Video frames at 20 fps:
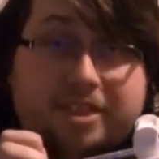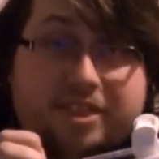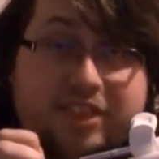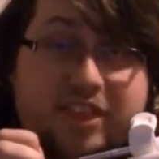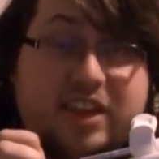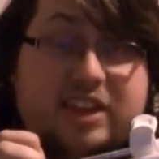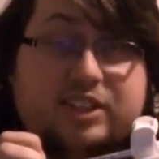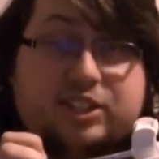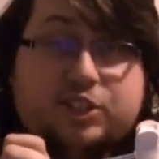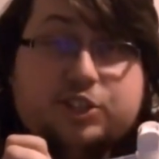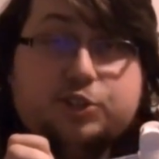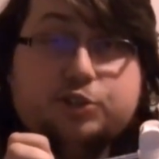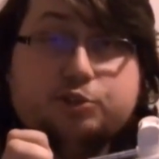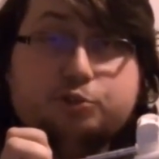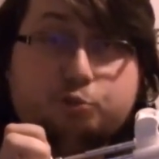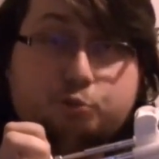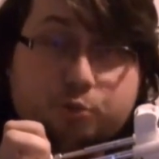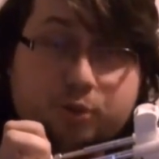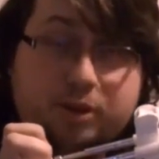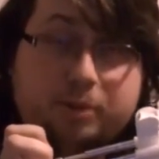This
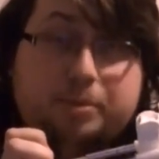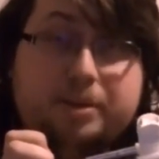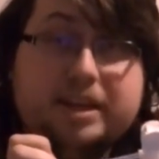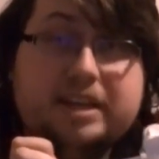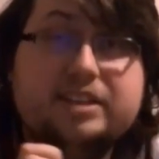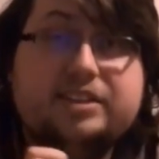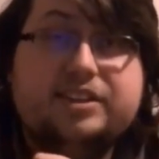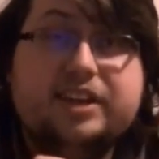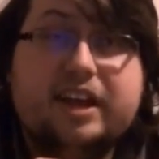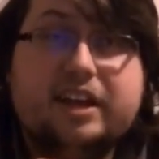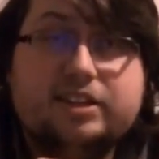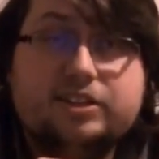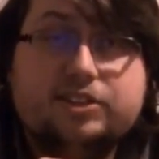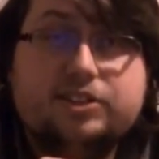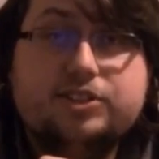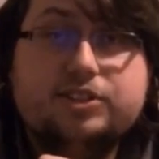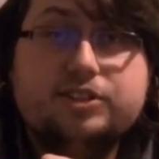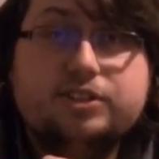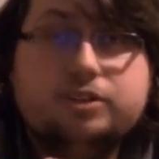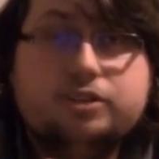will be
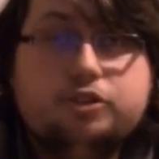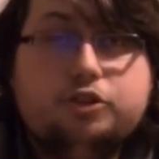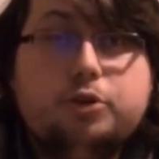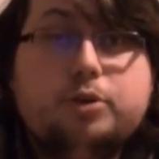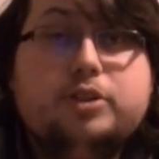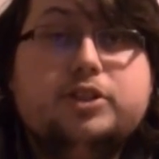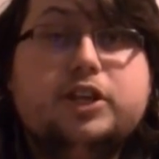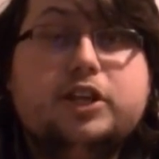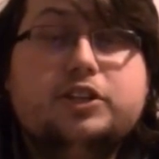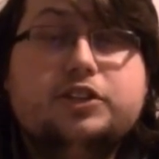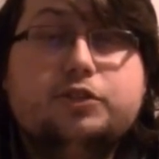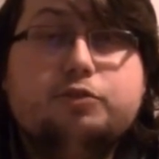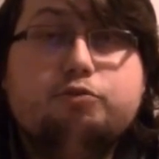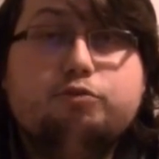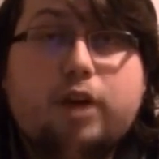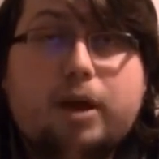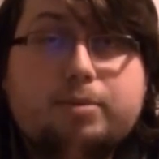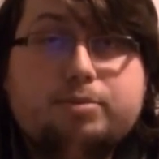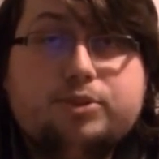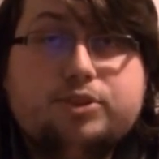intense, doing sets
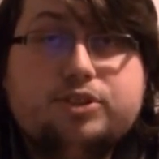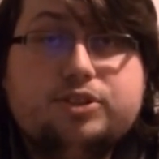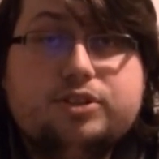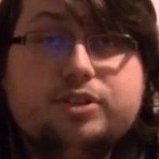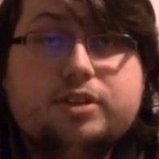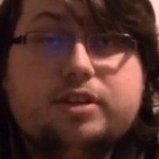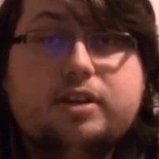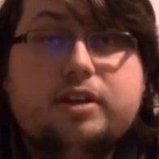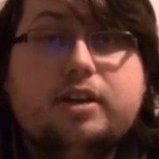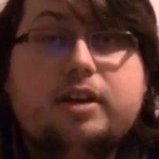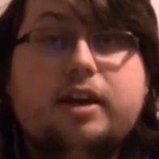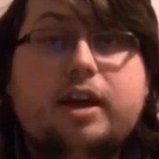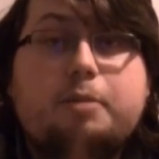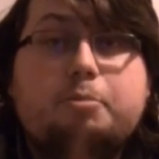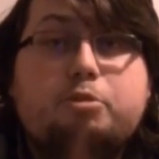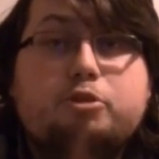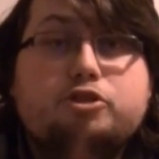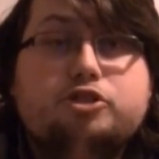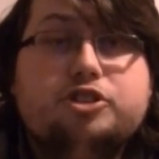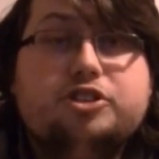of reps
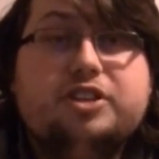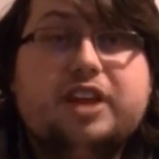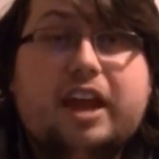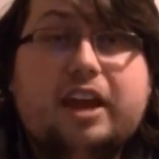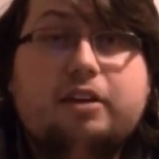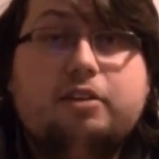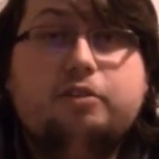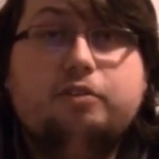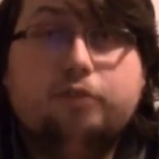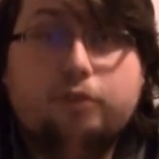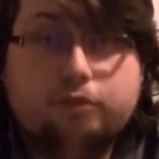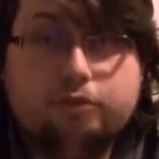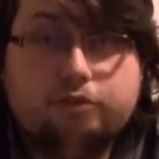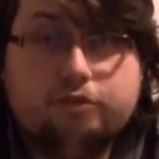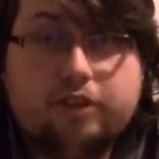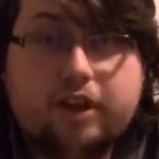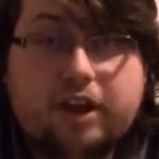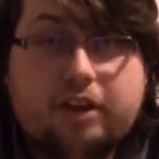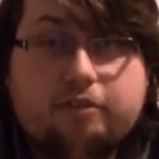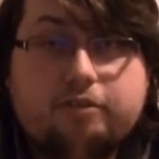and pushing the angle
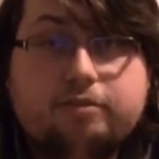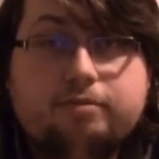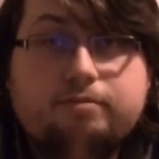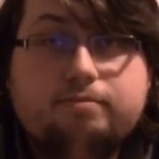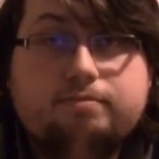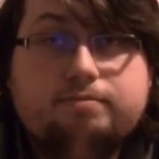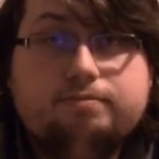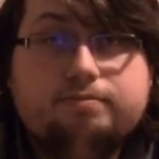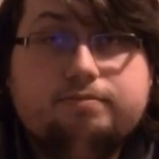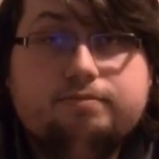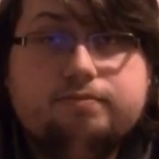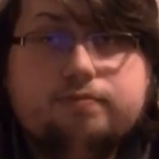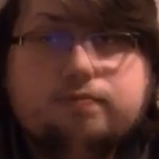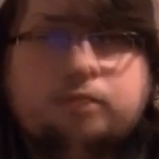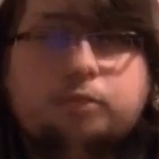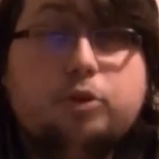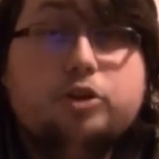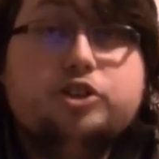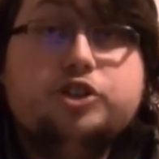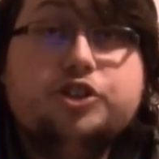further down.
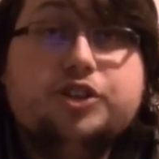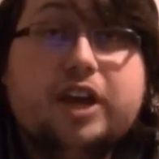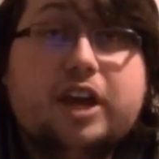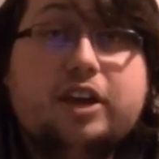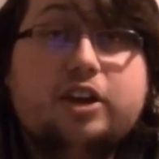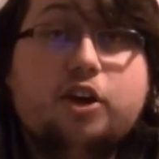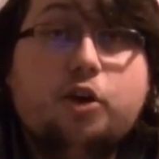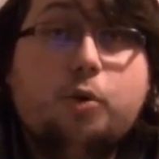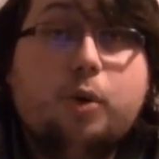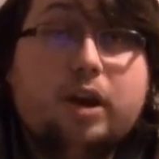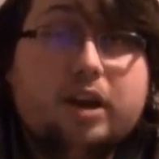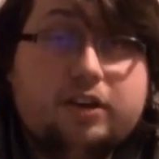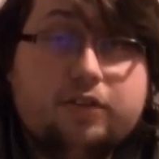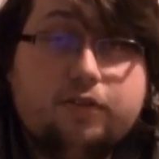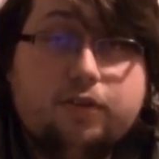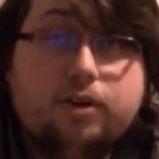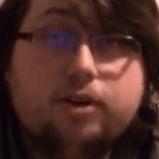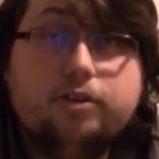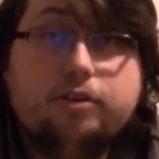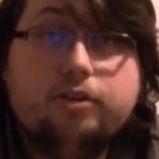Once you can't go any
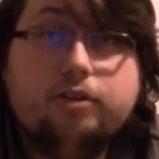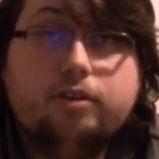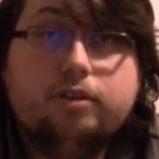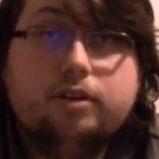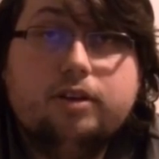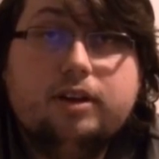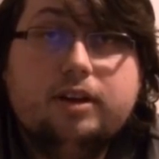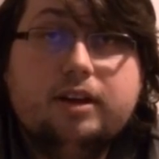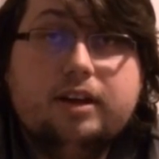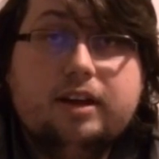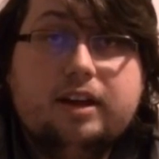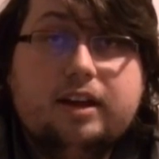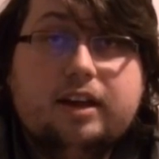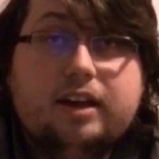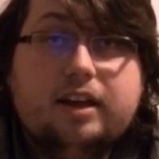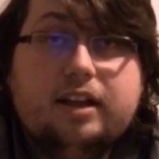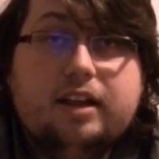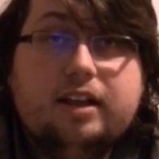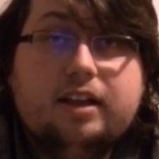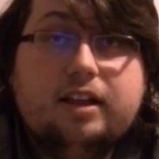further,
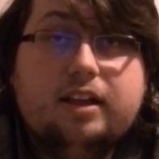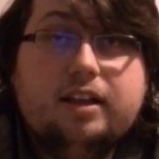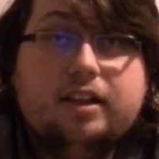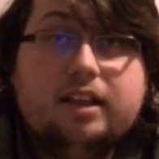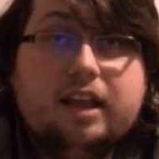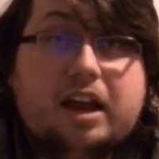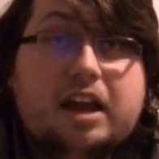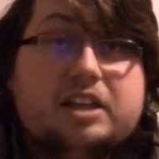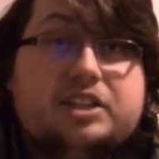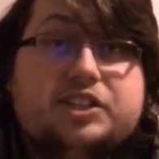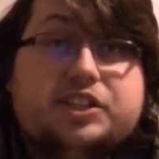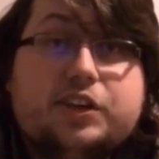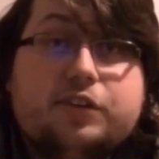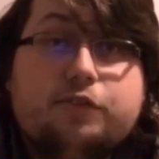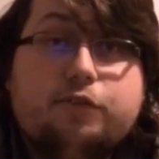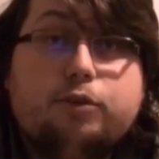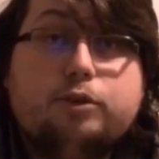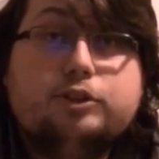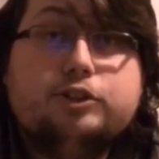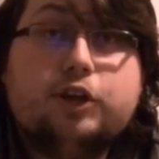let it
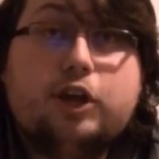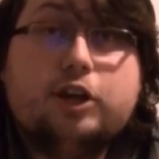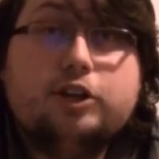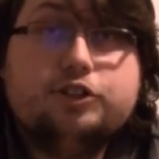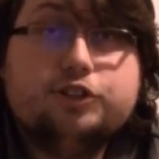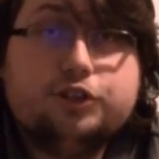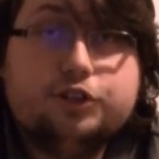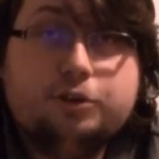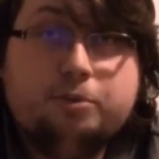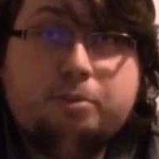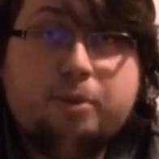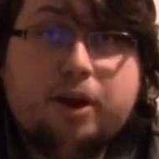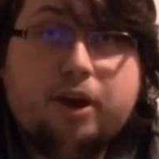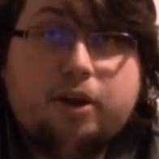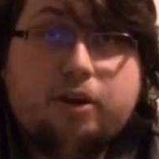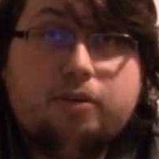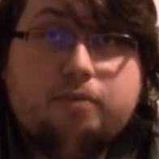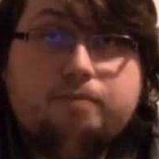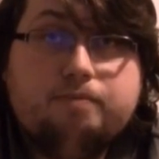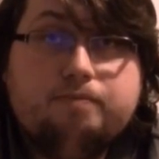sit for as long as you can
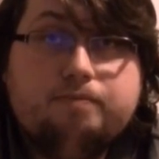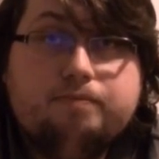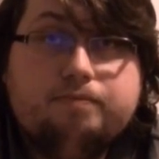bear,